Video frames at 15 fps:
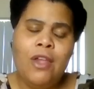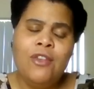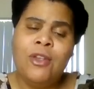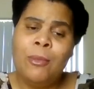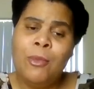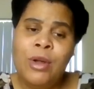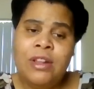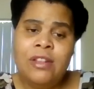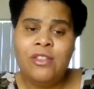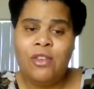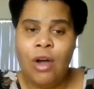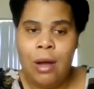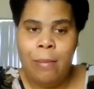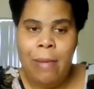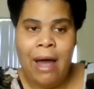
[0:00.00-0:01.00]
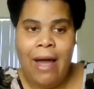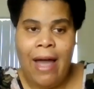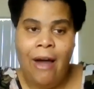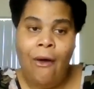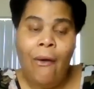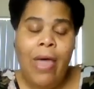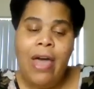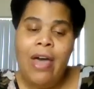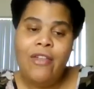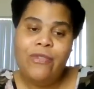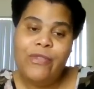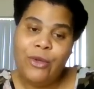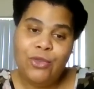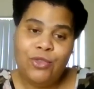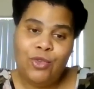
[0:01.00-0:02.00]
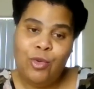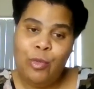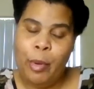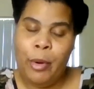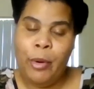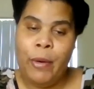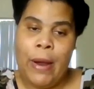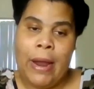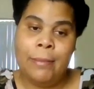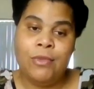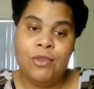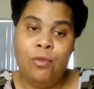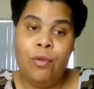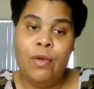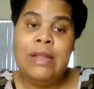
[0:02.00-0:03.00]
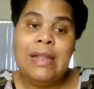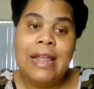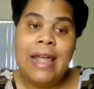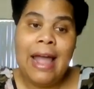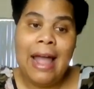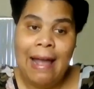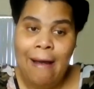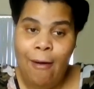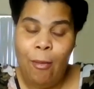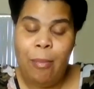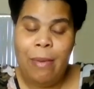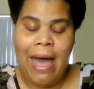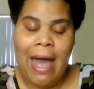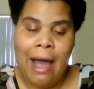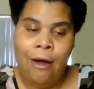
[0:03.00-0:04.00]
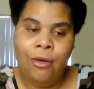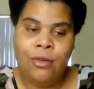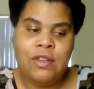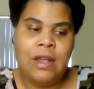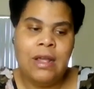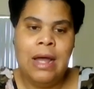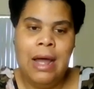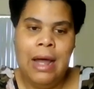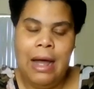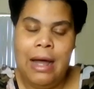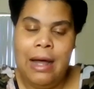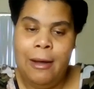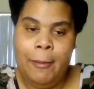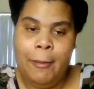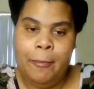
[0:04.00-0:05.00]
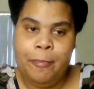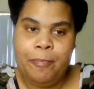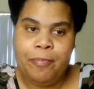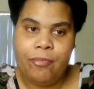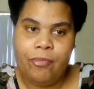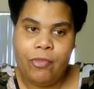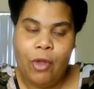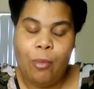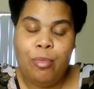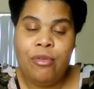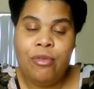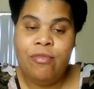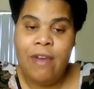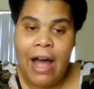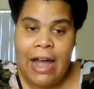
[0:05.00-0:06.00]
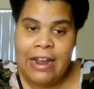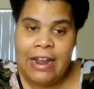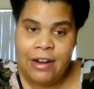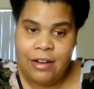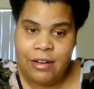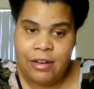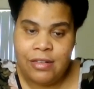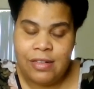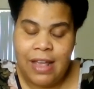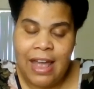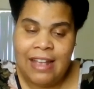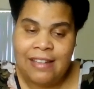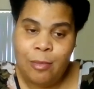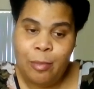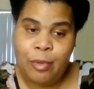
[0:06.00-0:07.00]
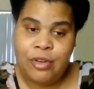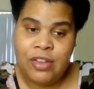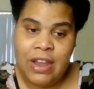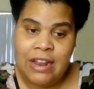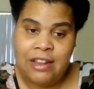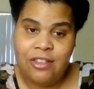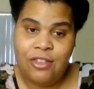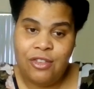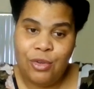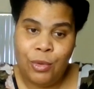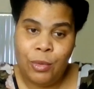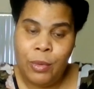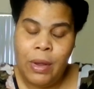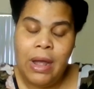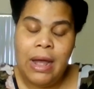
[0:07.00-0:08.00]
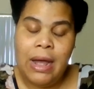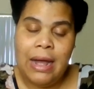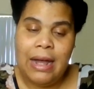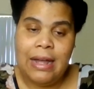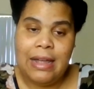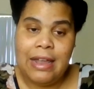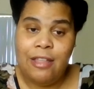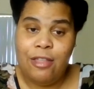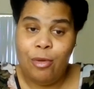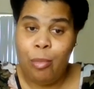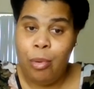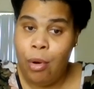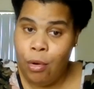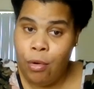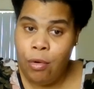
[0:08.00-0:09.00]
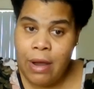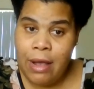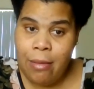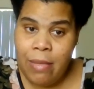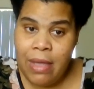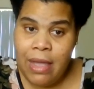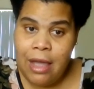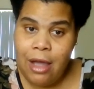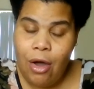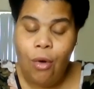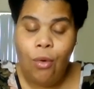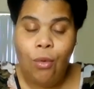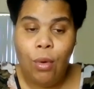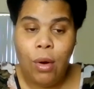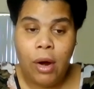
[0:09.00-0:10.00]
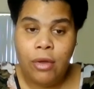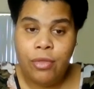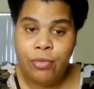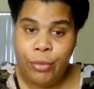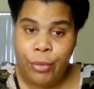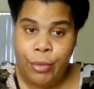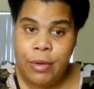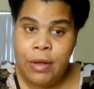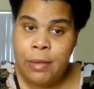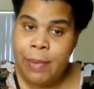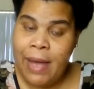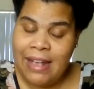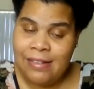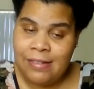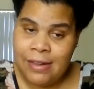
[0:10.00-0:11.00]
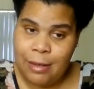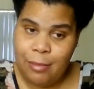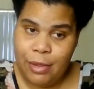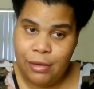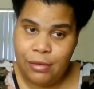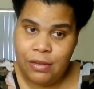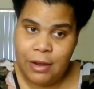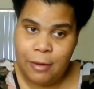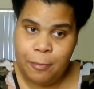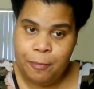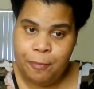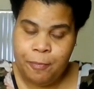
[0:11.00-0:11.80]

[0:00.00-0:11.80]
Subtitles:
So I'm going to talk about how those two programs really help out um, providers as it pertains to either programming or through capacity building.